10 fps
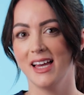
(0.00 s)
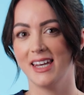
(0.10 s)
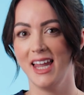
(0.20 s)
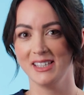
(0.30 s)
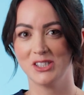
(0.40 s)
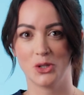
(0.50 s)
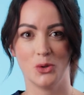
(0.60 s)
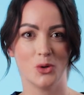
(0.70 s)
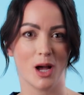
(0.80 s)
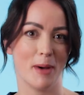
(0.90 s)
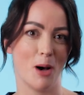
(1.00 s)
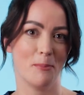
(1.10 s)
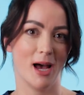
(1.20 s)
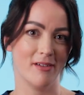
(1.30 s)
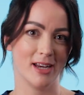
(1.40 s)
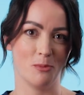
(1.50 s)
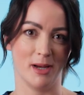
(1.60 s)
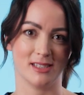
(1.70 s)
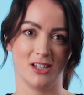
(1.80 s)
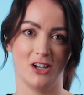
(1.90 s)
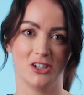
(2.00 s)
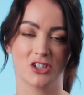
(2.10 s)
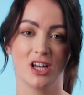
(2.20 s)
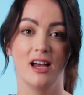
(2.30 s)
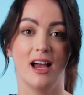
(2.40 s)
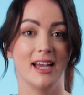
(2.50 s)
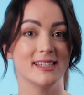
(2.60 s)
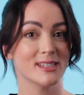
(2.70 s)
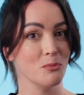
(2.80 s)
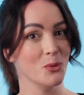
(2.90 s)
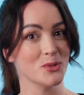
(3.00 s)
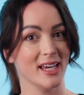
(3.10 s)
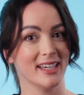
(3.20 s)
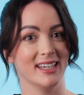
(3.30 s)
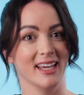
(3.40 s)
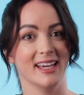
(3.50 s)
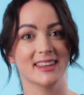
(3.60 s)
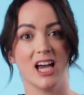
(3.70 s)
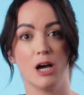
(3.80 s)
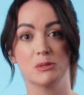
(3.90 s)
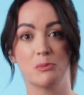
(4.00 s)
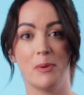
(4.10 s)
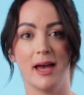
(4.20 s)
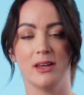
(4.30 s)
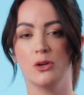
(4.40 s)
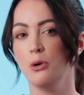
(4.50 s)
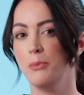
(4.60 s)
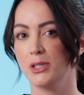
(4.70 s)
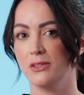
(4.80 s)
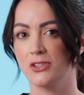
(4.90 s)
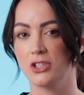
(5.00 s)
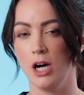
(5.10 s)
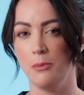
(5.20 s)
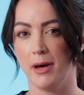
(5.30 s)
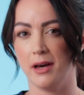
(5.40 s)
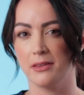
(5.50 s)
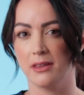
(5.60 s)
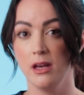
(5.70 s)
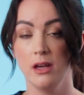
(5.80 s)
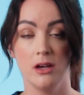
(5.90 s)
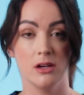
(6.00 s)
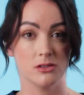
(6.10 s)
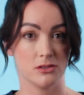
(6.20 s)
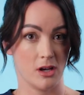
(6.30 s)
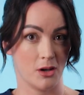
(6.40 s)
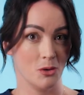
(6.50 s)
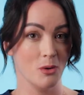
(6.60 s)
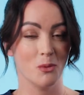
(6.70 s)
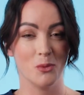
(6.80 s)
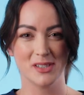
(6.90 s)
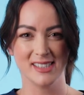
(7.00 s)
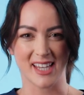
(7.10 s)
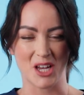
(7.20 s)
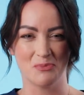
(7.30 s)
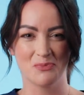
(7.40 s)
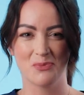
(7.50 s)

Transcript: Let's talk about perineal massage, a simple technique that helps prepare your body for childbirth. So, what is it?